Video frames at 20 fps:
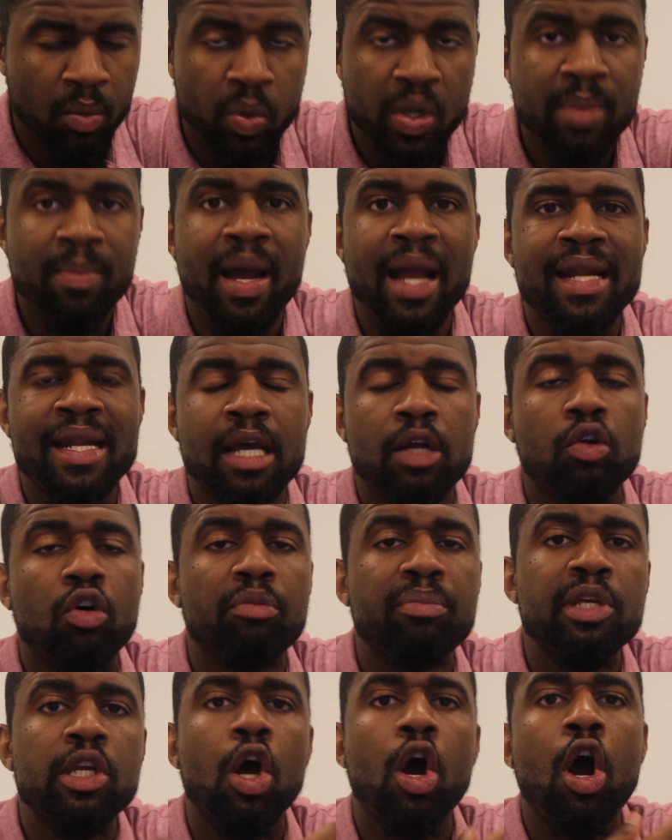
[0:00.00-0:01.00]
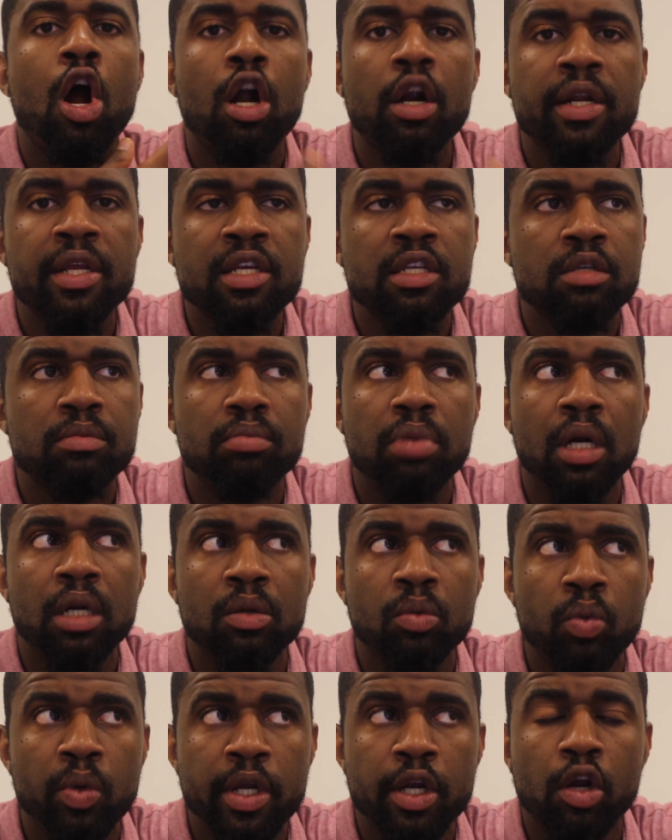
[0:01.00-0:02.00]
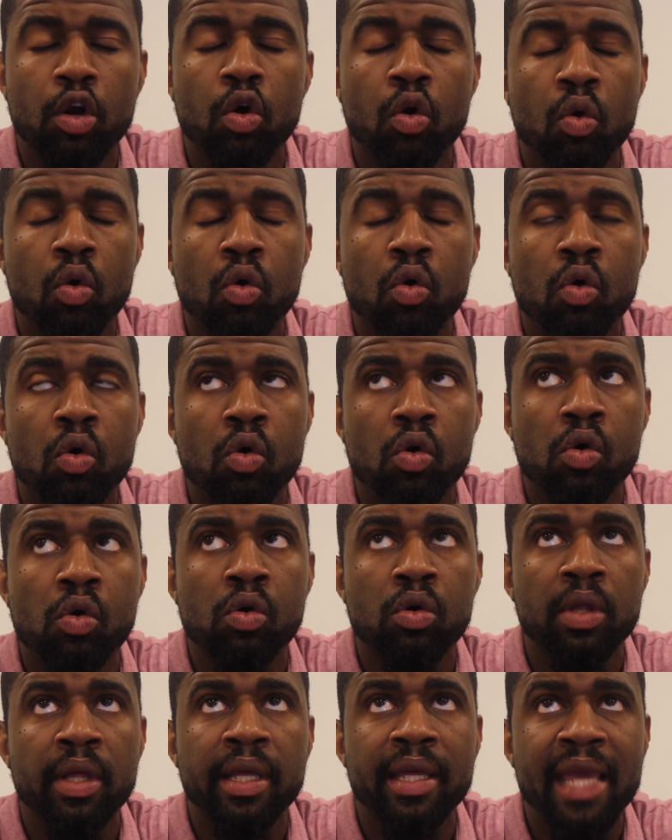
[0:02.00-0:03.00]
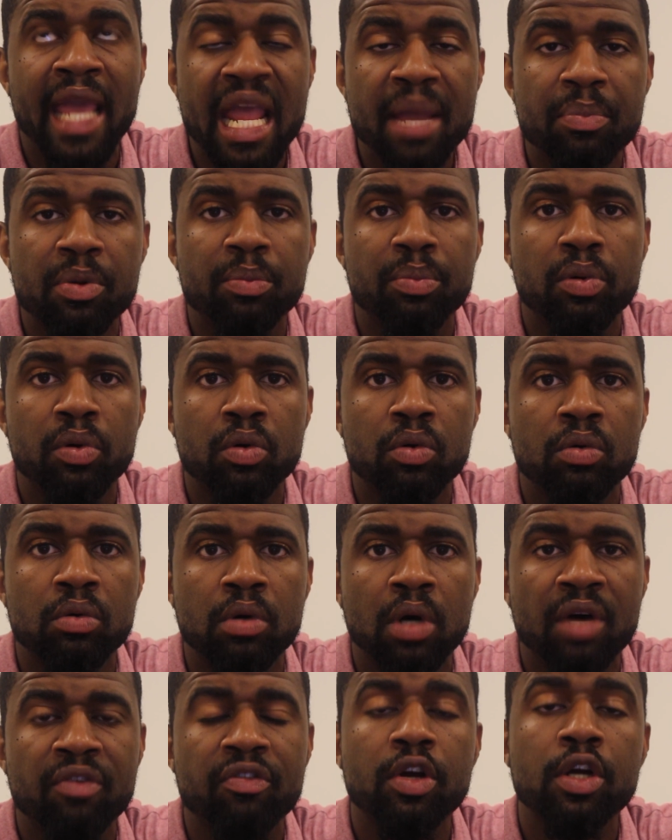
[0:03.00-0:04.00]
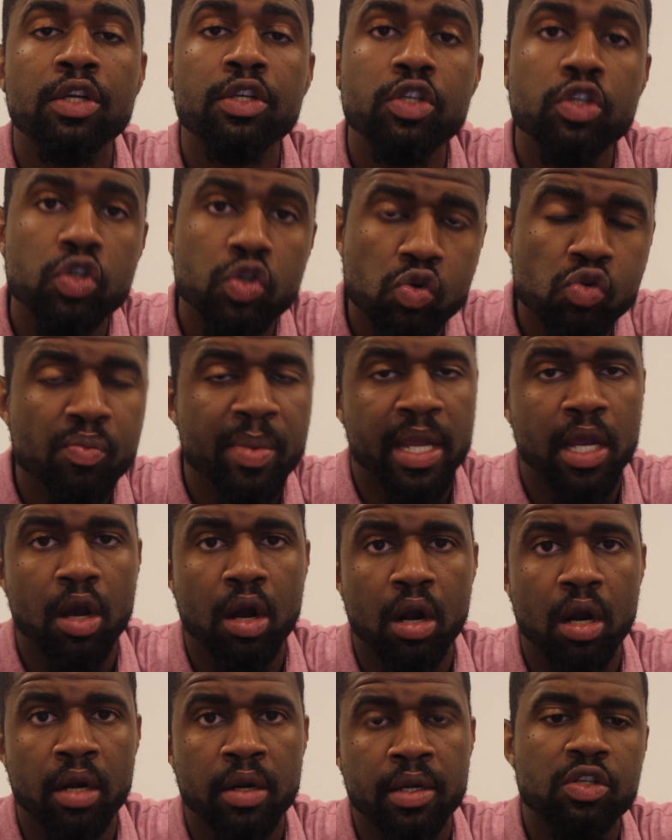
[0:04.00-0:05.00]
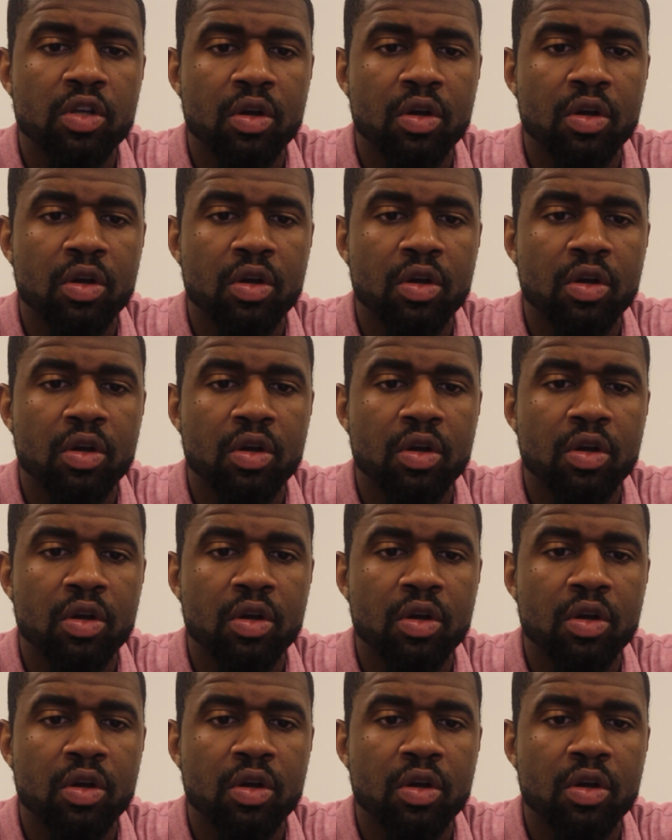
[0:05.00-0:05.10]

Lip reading: We might not all be artists, but we're all capable of consuming art.